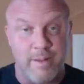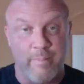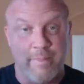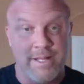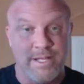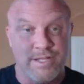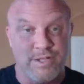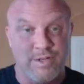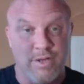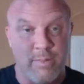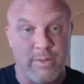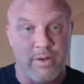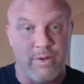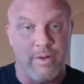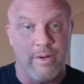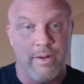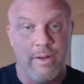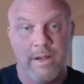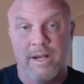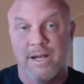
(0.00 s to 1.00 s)
be a
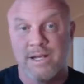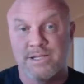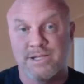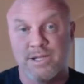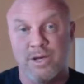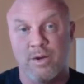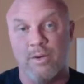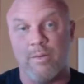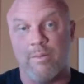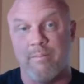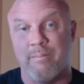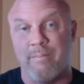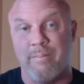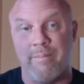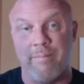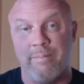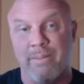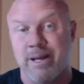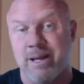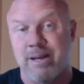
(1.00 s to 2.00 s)
distributor. So
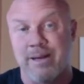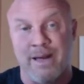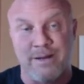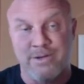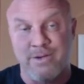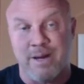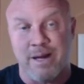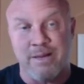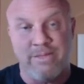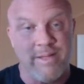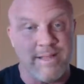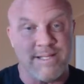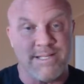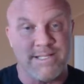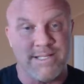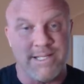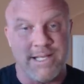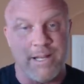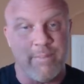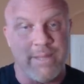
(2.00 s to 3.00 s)
like, dude, I think this
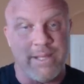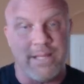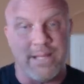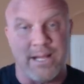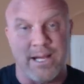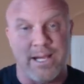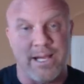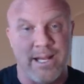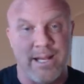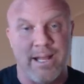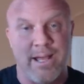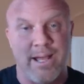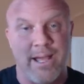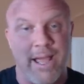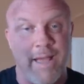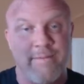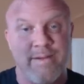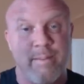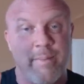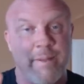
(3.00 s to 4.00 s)
is going to be like in
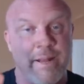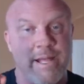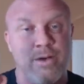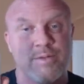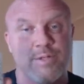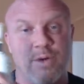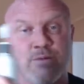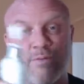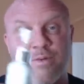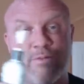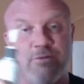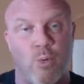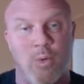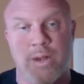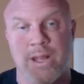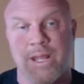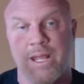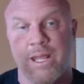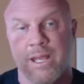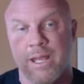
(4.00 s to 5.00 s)
anybody who's over
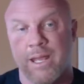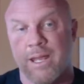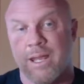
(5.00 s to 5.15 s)
40.